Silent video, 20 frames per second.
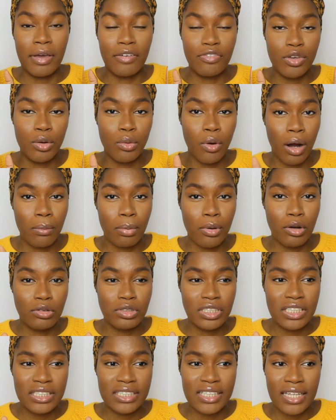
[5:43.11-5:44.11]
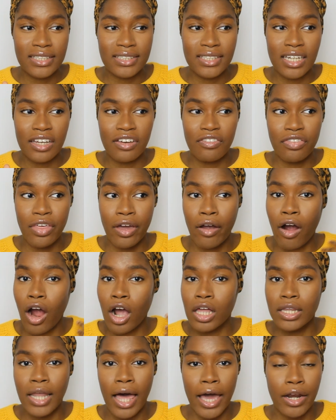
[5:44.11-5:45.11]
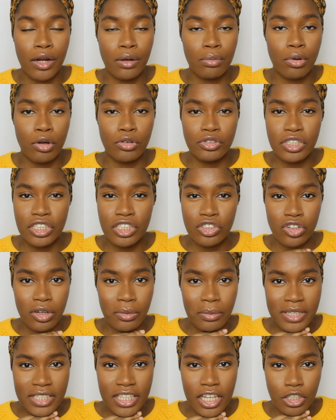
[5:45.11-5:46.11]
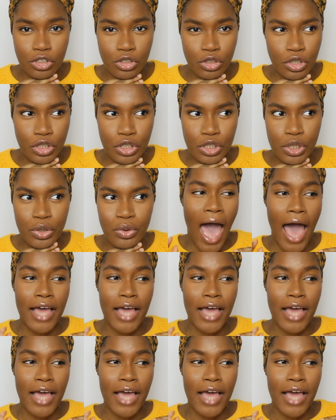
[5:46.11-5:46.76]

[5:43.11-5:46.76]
If you are protein sensitive, there are lighter protein treatments that you can do.